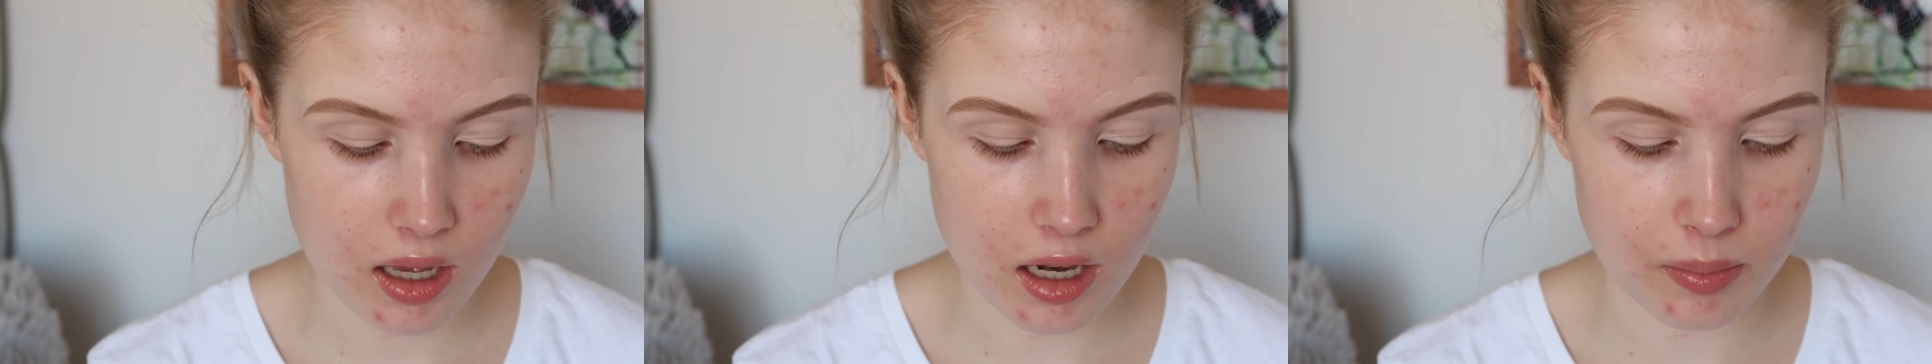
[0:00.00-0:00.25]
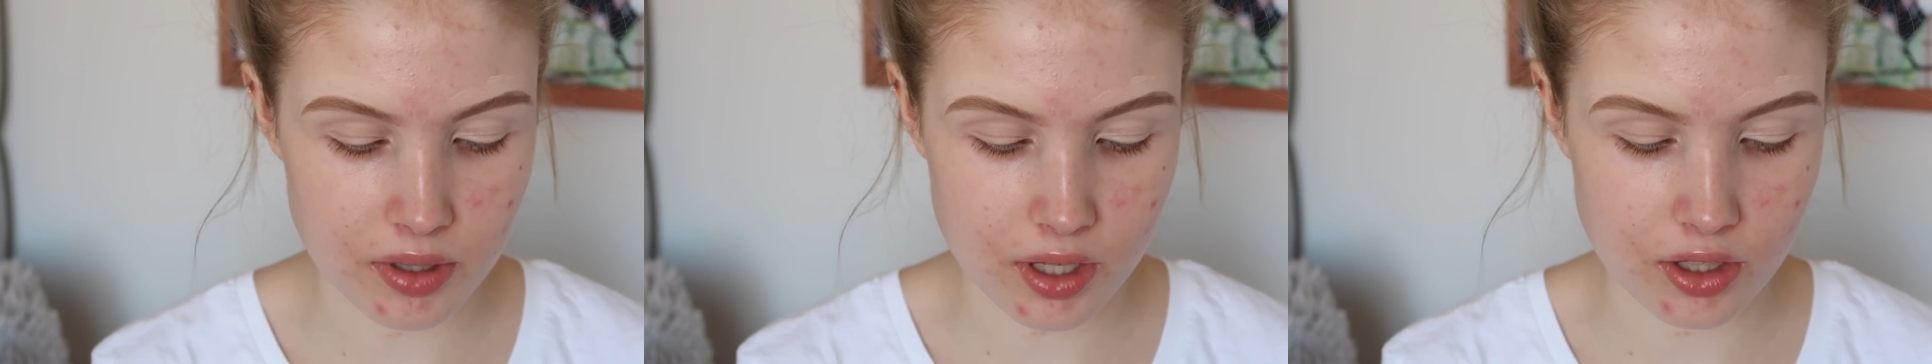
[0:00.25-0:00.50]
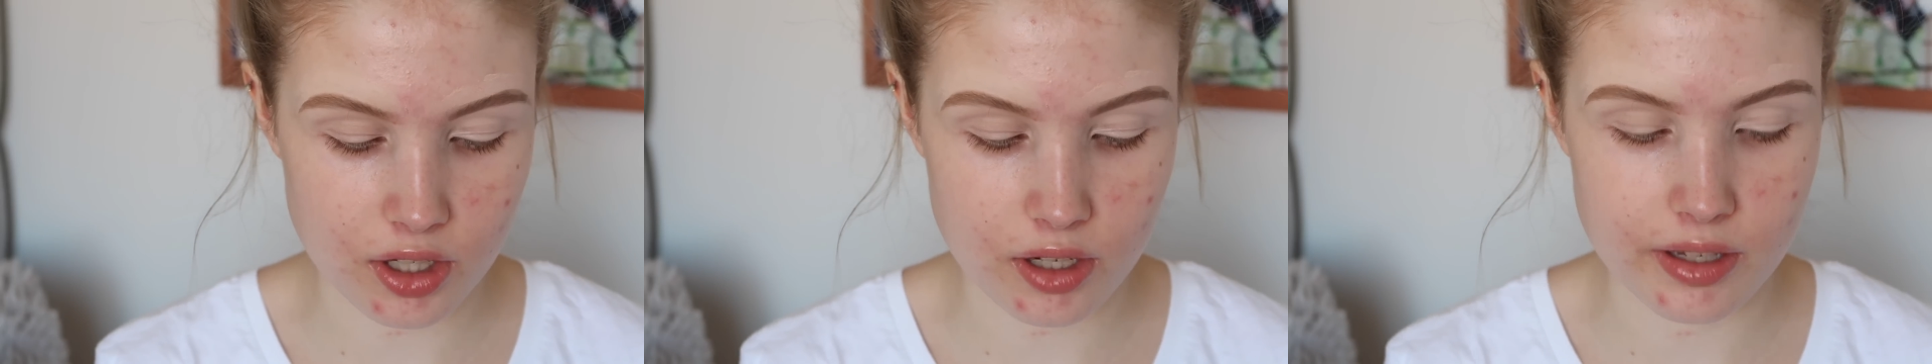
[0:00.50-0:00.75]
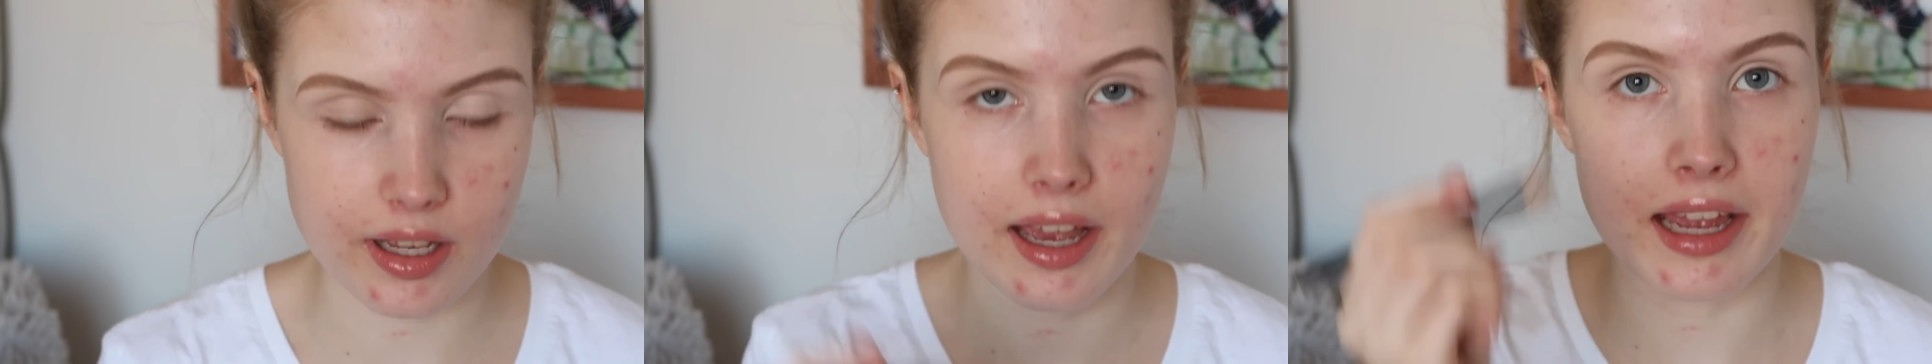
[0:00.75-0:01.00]
And I'm just going to
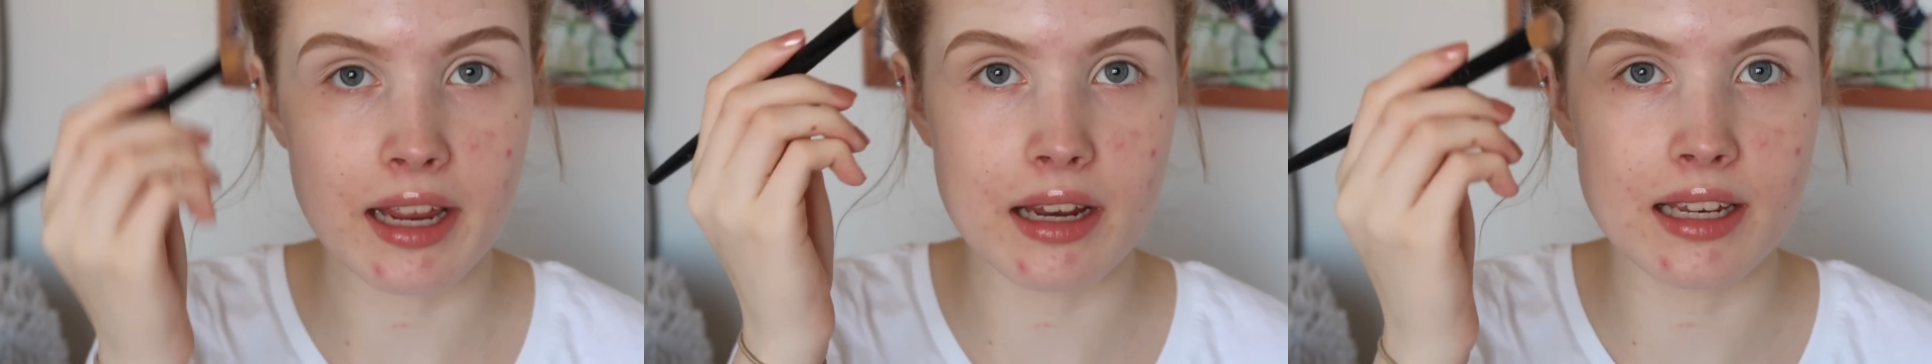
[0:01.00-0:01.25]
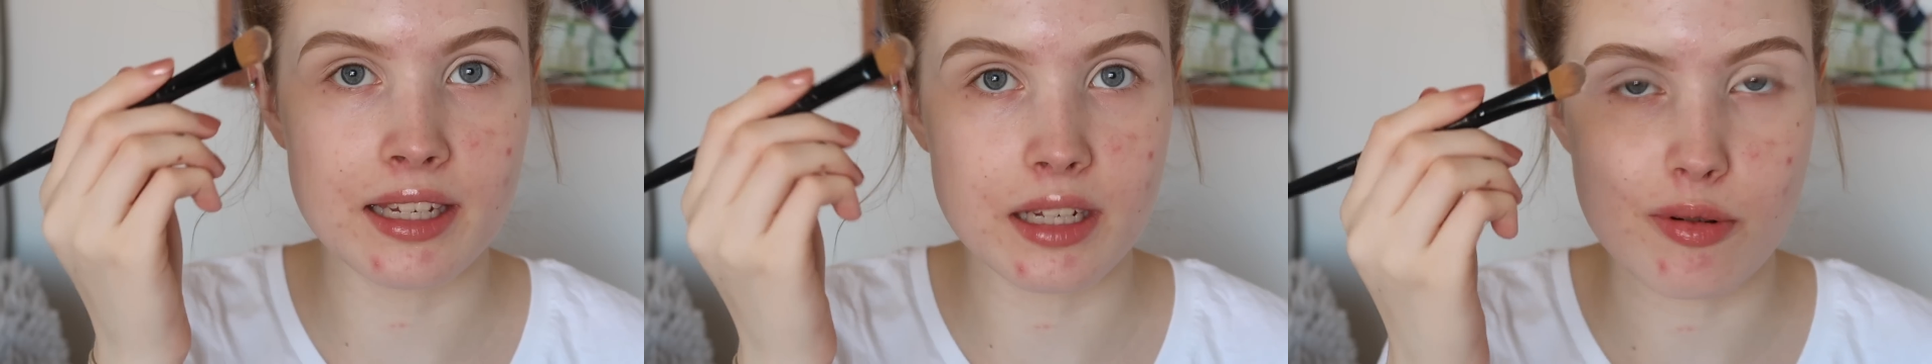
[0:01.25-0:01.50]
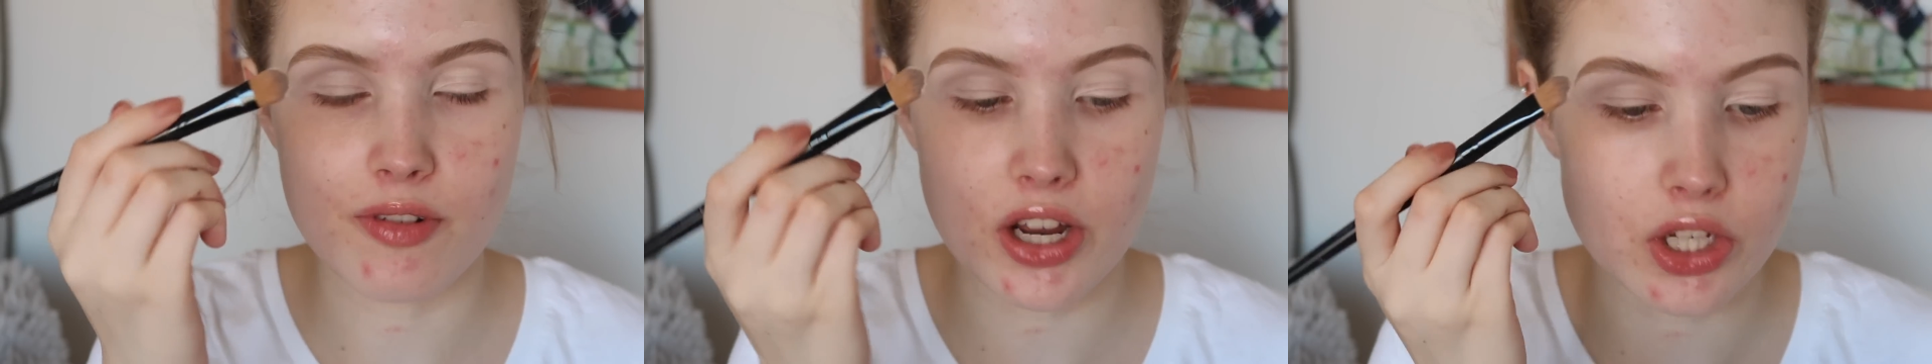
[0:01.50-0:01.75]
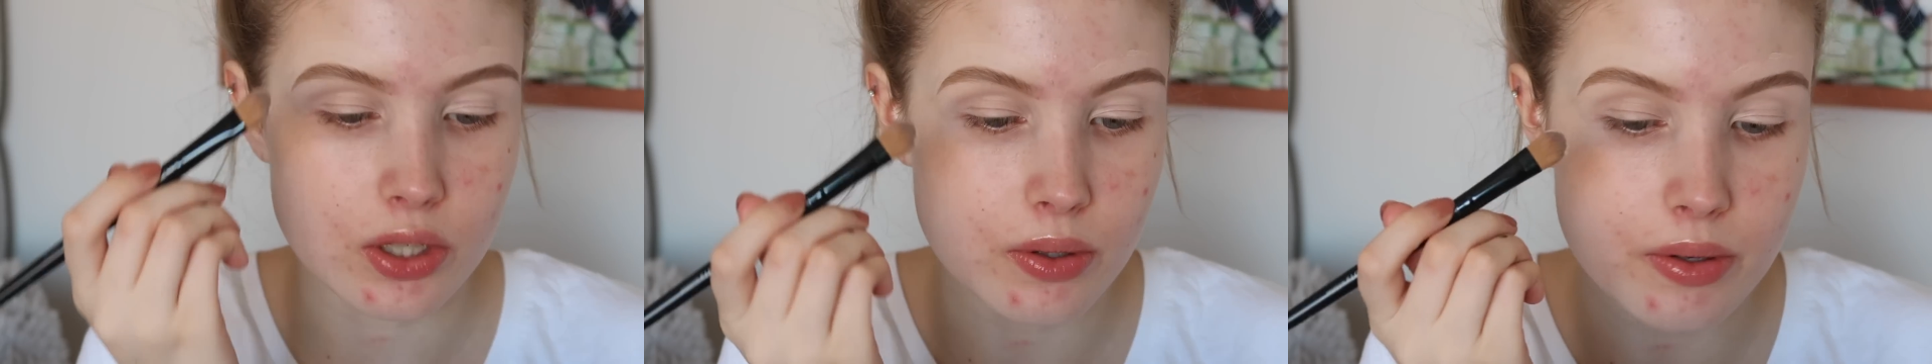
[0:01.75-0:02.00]
use a Lydia
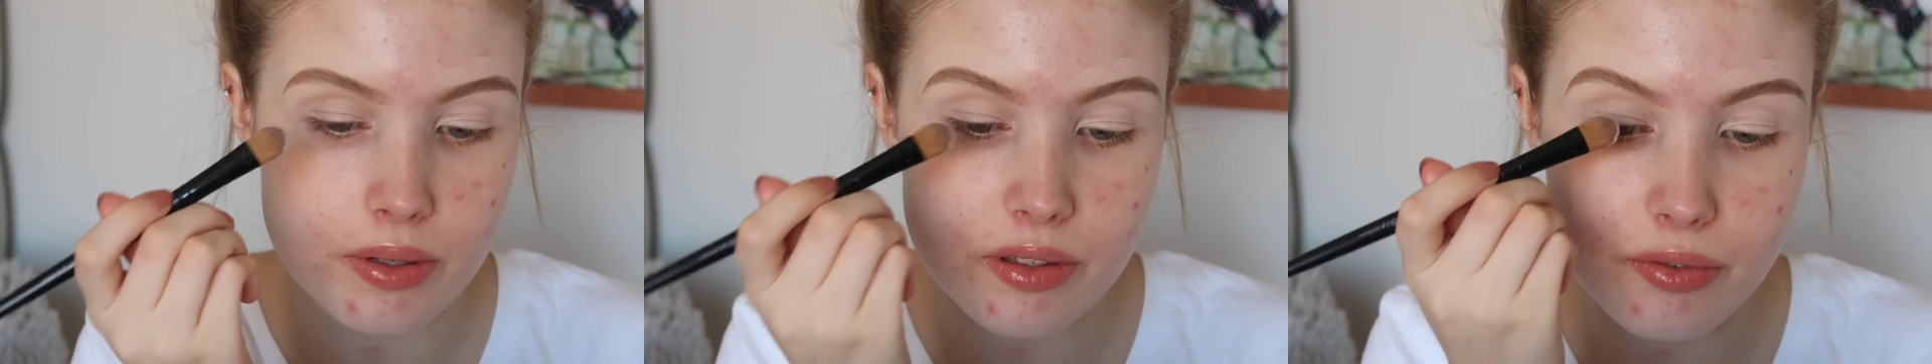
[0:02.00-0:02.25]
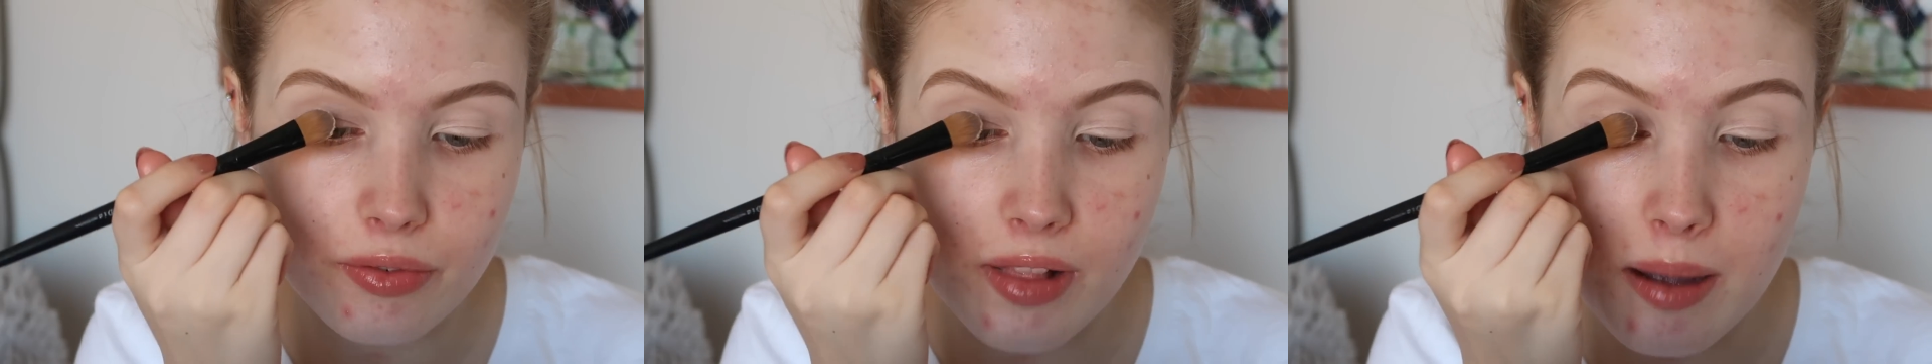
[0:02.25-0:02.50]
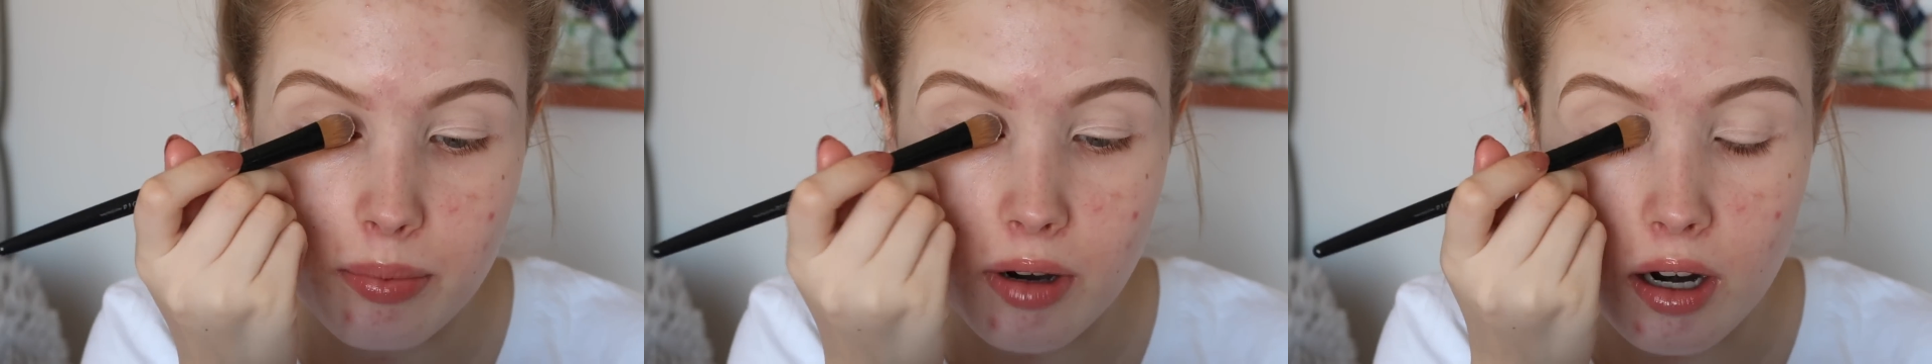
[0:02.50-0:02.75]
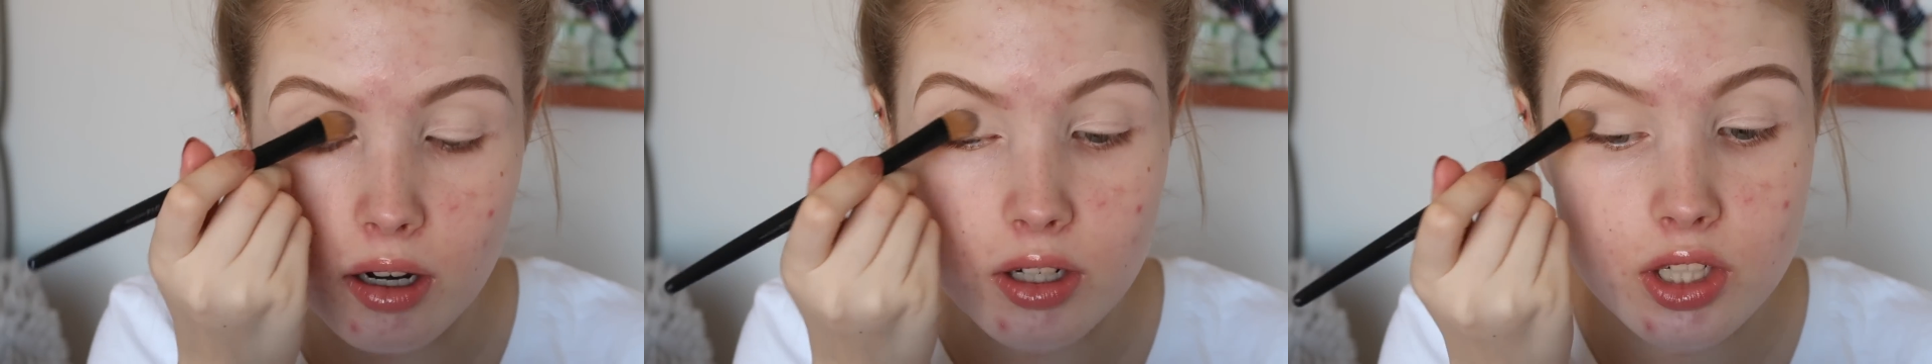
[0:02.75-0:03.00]
Professional's flat
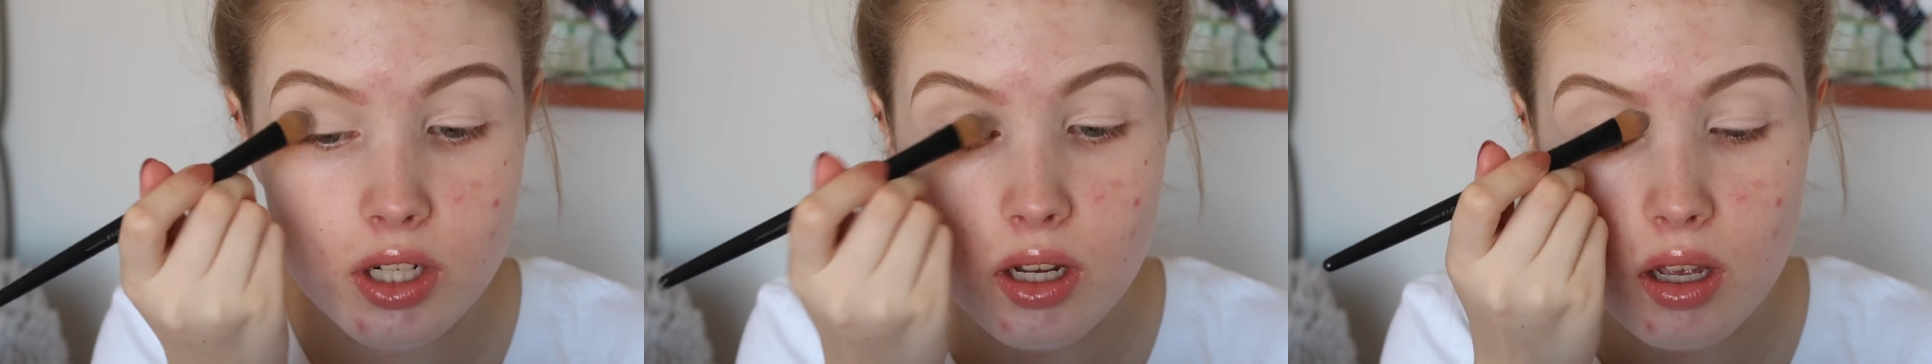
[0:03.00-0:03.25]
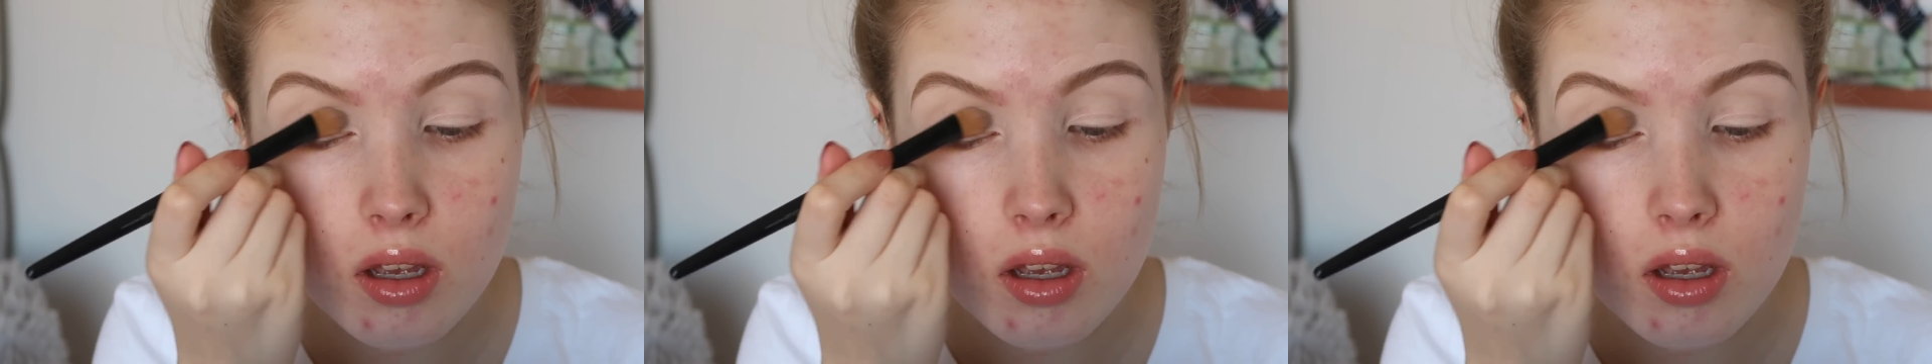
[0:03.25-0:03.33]
brush